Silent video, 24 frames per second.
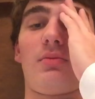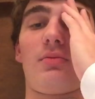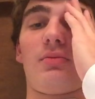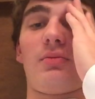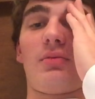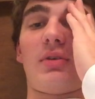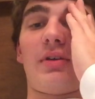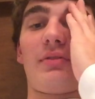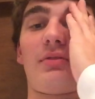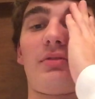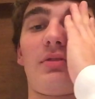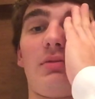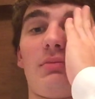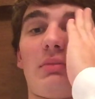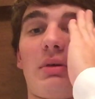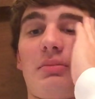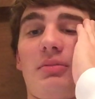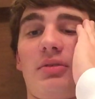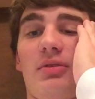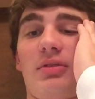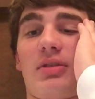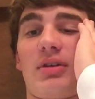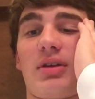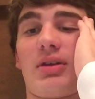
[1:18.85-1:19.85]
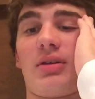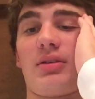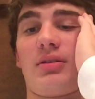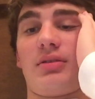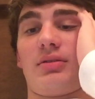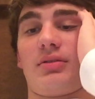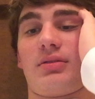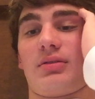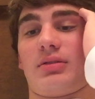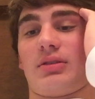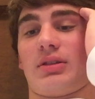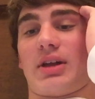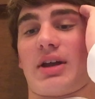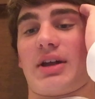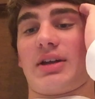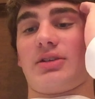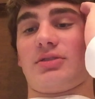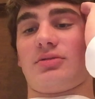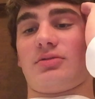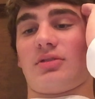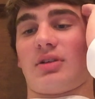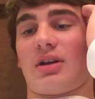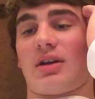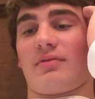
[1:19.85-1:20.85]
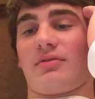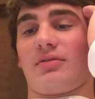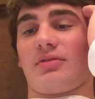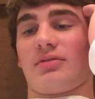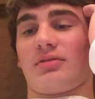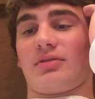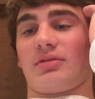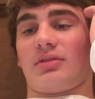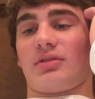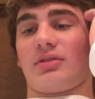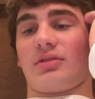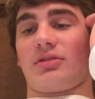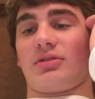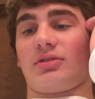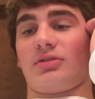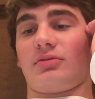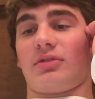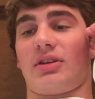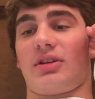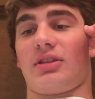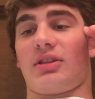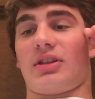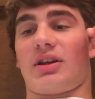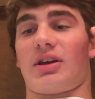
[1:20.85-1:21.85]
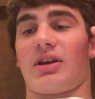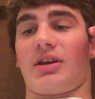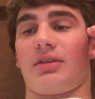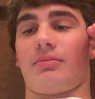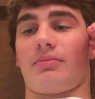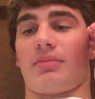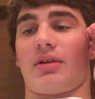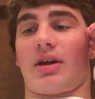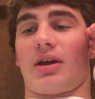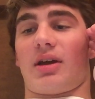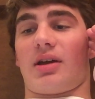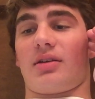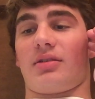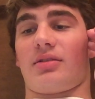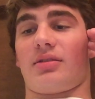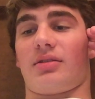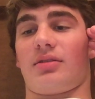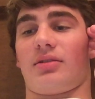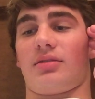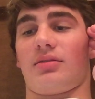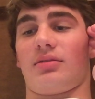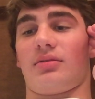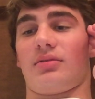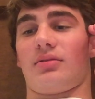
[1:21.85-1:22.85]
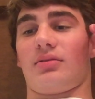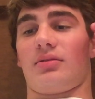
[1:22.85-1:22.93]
We have to remember that light travels in a straight line path